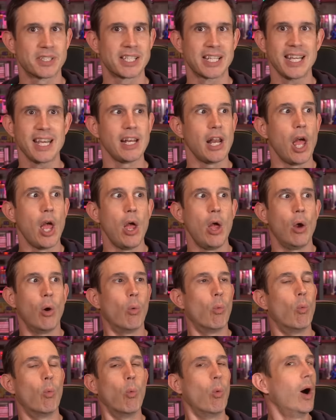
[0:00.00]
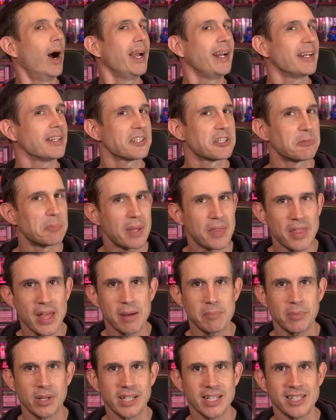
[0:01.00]
again, why not spend that
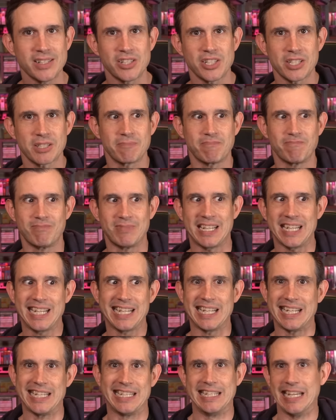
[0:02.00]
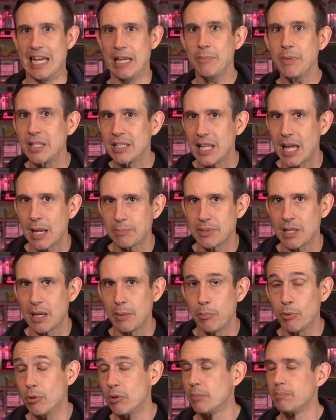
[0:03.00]
money and just get a gaming laptop
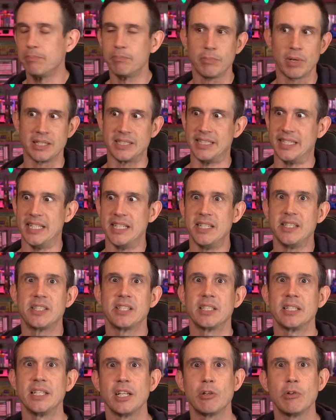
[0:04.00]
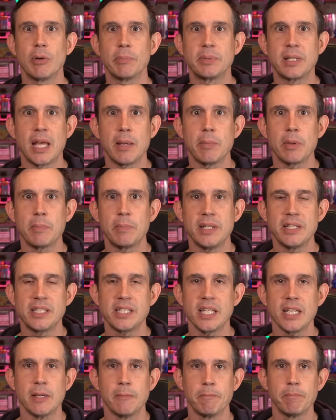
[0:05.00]
or a decently equipped gaming PC?